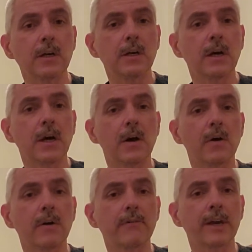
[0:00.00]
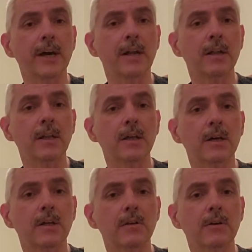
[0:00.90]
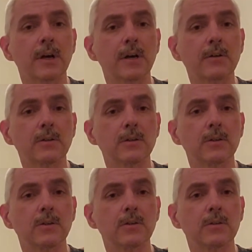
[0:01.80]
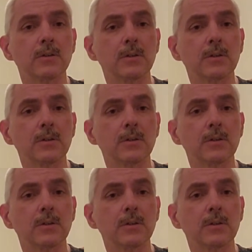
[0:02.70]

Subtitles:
Now, I've had a lot of other health issues,